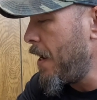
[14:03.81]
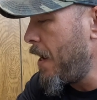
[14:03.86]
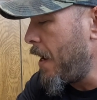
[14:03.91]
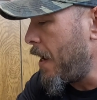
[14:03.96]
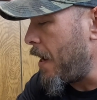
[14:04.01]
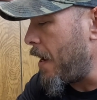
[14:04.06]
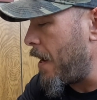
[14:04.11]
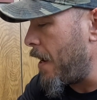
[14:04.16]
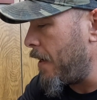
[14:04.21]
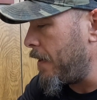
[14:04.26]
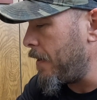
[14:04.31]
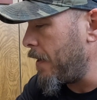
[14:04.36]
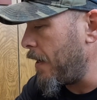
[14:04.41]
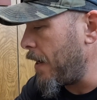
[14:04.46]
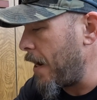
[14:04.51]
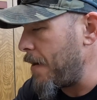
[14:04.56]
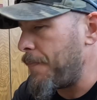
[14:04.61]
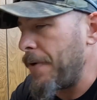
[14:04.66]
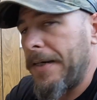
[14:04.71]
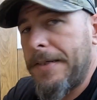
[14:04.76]
and
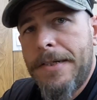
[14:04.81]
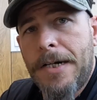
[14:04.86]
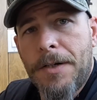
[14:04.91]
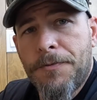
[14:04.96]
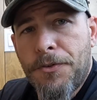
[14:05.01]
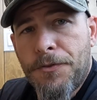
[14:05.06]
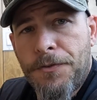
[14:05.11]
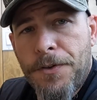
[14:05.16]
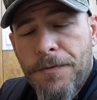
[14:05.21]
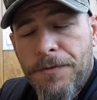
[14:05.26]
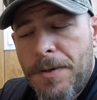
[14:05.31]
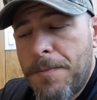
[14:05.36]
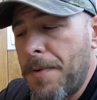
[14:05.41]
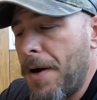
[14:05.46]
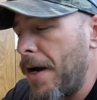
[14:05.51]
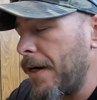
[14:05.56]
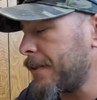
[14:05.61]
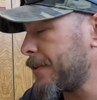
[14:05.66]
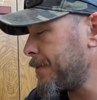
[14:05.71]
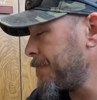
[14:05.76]
I picked it up for
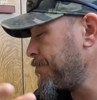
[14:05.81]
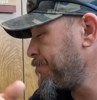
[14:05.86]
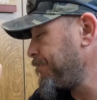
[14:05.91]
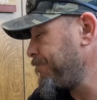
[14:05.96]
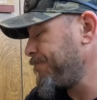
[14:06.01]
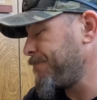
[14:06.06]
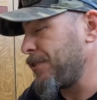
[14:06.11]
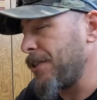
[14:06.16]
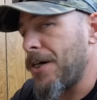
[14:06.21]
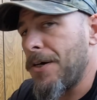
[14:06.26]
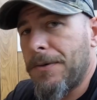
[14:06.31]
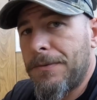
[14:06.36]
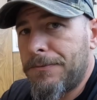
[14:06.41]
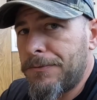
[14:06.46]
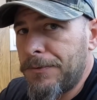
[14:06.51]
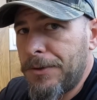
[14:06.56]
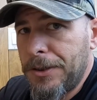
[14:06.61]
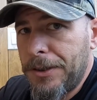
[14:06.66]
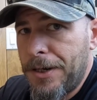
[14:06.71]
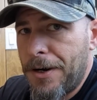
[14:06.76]
$50. So
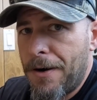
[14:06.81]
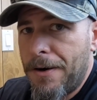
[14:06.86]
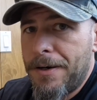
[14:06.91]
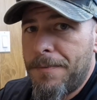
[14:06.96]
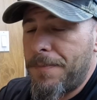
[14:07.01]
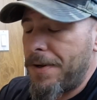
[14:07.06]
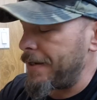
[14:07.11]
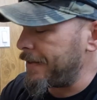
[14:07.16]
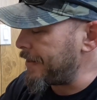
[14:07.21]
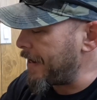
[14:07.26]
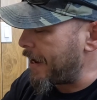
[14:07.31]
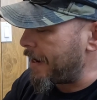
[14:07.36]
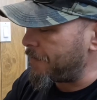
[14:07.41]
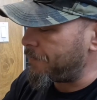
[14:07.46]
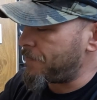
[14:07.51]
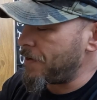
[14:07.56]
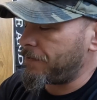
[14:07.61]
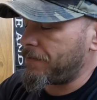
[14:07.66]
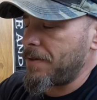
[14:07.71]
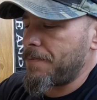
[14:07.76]
really hard to beat that.
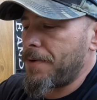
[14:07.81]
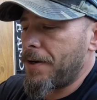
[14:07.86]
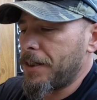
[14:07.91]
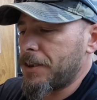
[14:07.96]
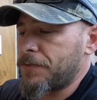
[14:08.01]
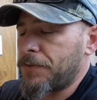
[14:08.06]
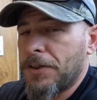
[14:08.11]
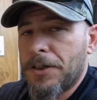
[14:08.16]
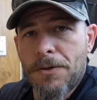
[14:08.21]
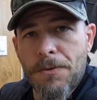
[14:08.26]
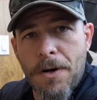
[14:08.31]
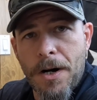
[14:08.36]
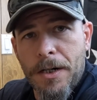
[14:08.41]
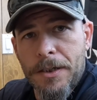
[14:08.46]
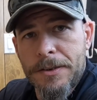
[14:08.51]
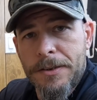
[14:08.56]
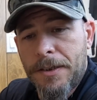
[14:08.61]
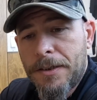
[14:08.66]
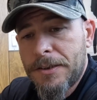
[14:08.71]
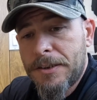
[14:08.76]
$50 for the
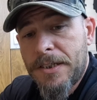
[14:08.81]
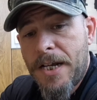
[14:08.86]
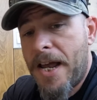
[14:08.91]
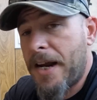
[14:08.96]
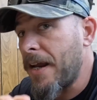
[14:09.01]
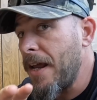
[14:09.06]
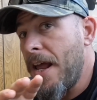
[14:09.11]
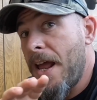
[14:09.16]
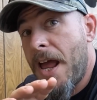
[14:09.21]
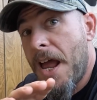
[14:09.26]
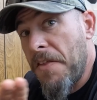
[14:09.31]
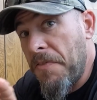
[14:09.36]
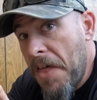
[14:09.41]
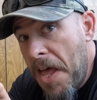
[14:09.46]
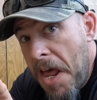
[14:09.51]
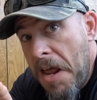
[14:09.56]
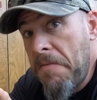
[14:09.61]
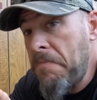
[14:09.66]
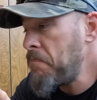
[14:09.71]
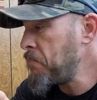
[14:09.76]
garage sale sack, and
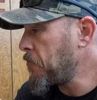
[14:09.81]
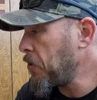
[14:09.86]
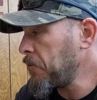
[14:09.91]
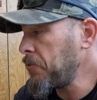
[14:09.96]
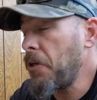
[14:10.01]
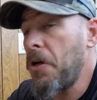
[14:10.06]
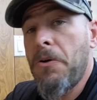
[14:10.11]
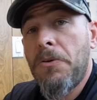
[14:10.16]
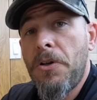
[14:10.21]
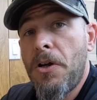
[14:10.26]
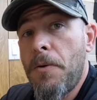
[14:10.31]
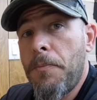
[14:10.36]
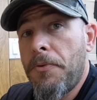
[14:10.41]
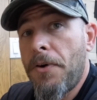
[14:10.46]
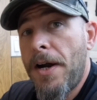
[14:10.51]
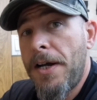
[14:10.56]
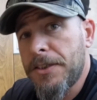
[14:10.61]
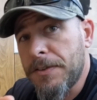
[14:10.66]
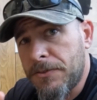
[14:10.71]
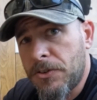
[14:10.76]
then the low
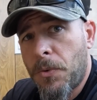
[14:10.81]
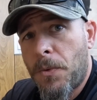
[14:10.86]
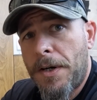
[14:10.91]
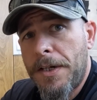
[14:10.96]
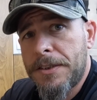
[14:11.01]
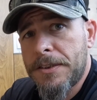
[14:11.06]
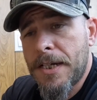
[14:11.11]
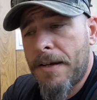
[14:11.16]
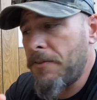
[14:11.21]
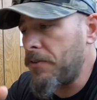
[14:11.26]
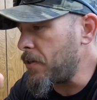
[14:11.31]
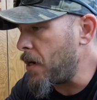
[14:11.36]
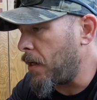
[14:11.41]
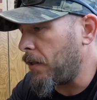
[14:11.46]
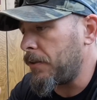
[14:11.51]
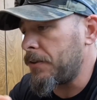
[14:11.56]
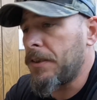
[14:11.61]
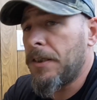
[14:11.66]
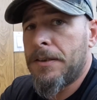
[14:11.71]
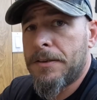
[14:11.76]
price of
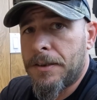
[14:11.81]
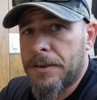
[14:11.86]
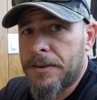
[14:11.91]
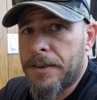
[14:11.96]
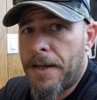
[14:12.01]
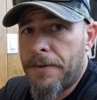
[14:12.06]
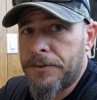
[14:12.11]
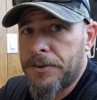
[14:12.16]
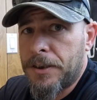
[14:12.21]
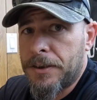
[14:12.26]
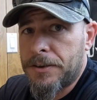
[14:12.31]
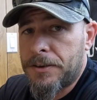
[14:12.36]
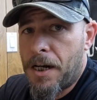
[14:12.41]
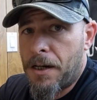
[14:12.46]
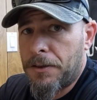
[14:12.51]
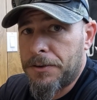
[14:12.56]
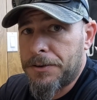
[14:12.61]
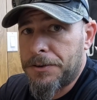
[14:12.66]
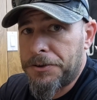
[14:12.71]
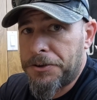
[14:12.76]
$27 to save
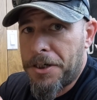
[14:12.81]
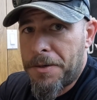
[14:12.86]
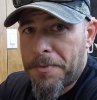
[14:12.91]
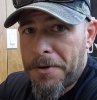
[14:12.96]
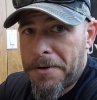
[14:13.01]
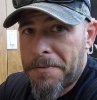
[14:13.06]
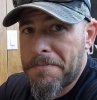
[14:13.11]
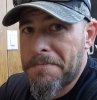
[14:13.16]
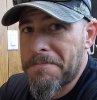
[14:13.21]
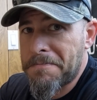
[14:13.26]
$6 in shipping.